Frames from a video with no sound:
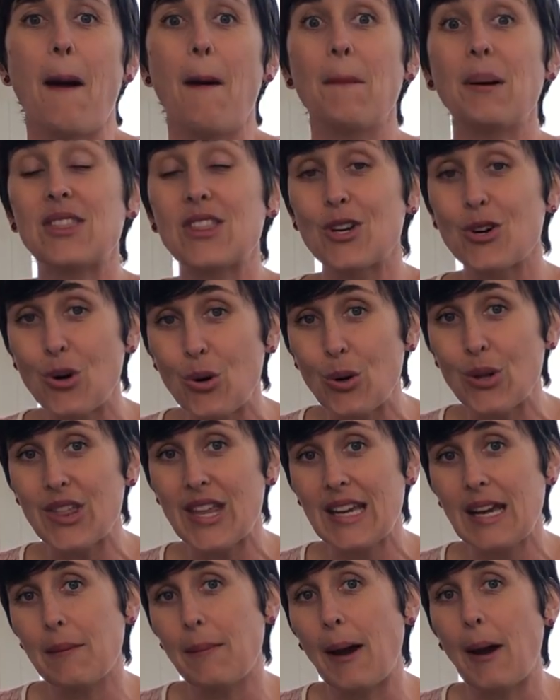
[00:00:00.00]
But the cool
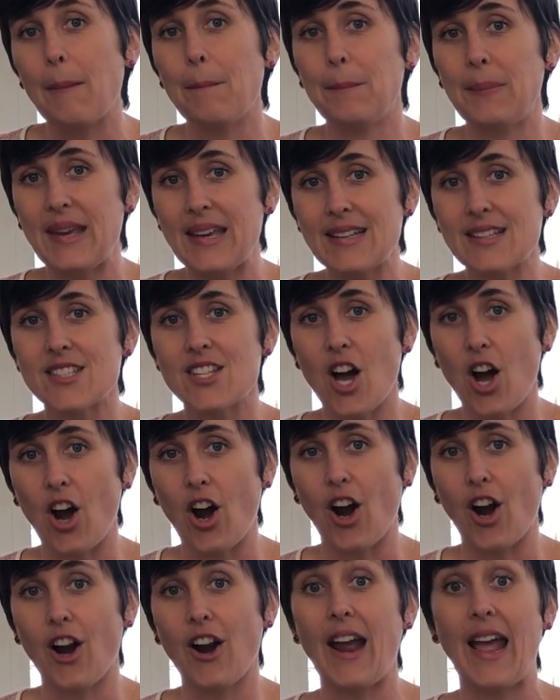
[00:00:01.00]
thing about beets
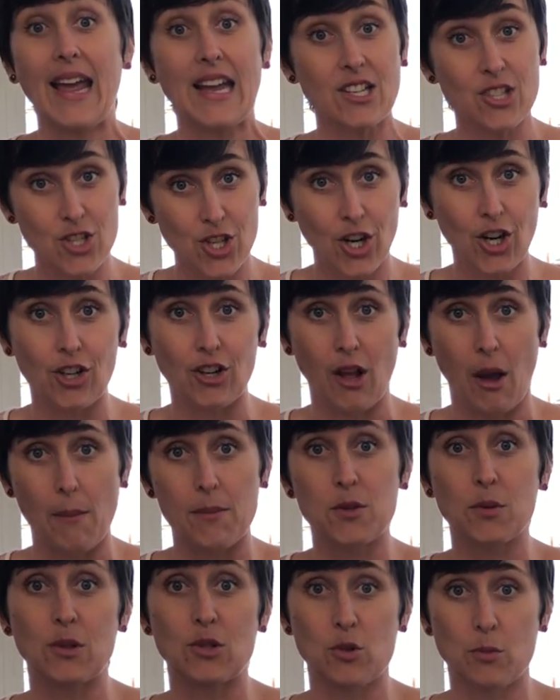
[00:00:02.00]
and
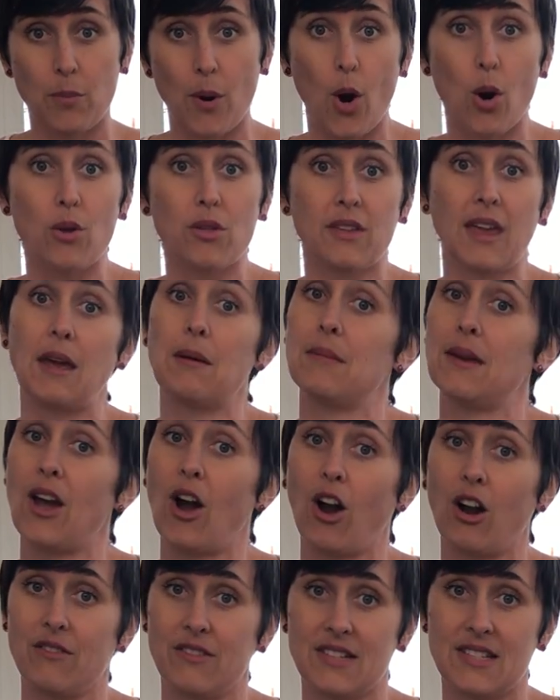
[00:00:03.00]
turnips, which both can be
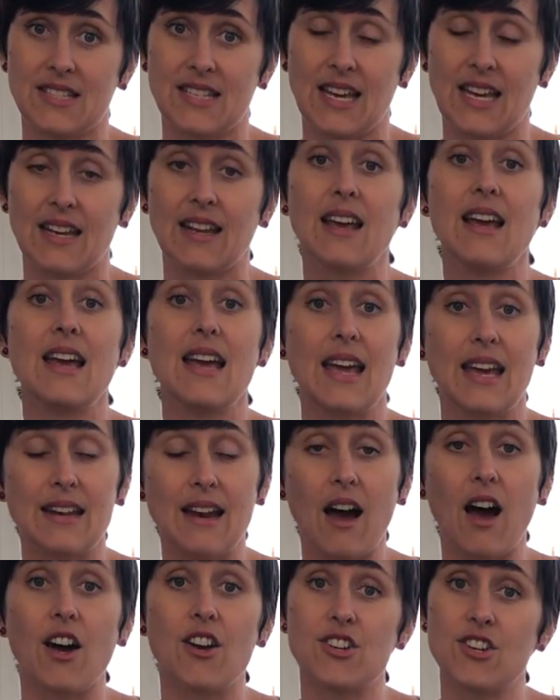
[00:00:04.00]
harvested in
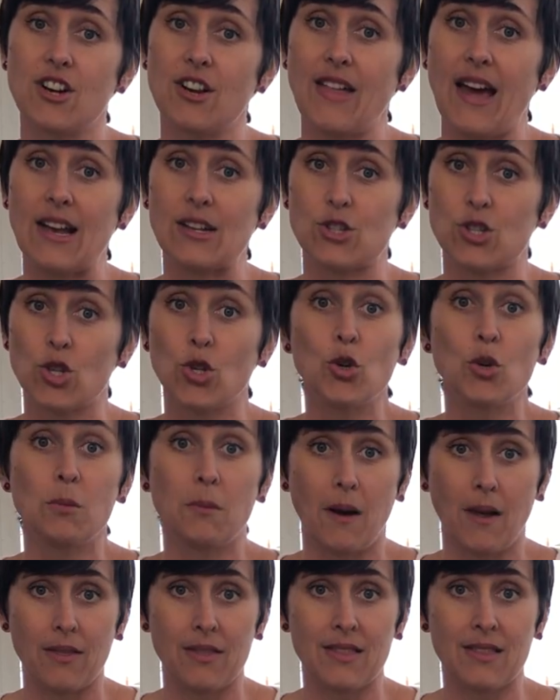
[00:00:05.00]
under that 2
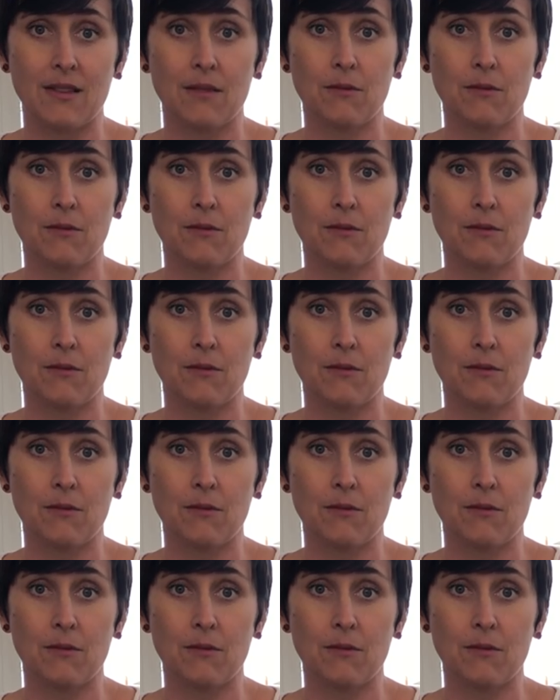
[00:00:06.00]
month